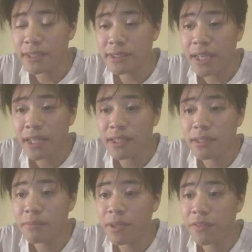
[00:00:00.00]

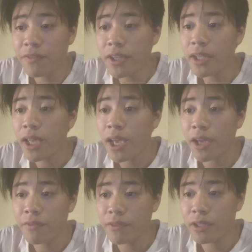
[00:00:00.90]
than my feet
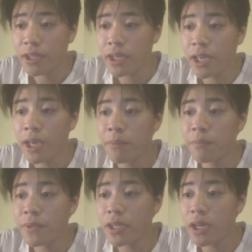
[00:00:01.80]
have
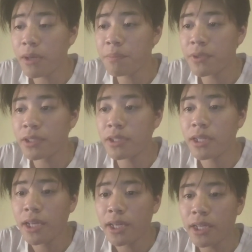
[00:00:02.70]
come upon
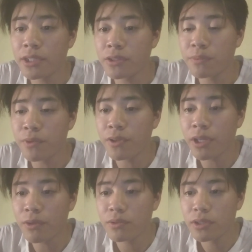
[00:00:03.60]
it to
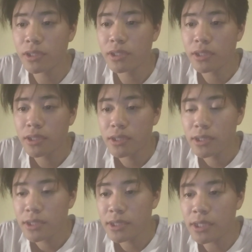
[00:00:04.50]
produce,
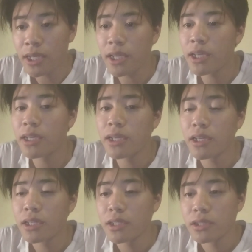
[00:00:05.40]
say,
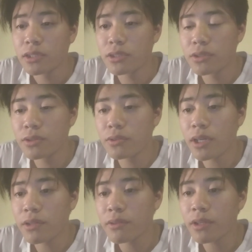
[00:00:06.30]

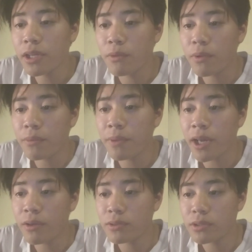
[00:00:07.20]
201
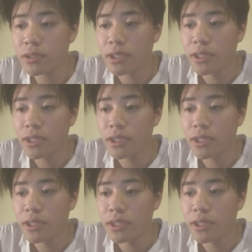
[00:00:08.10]
pounds,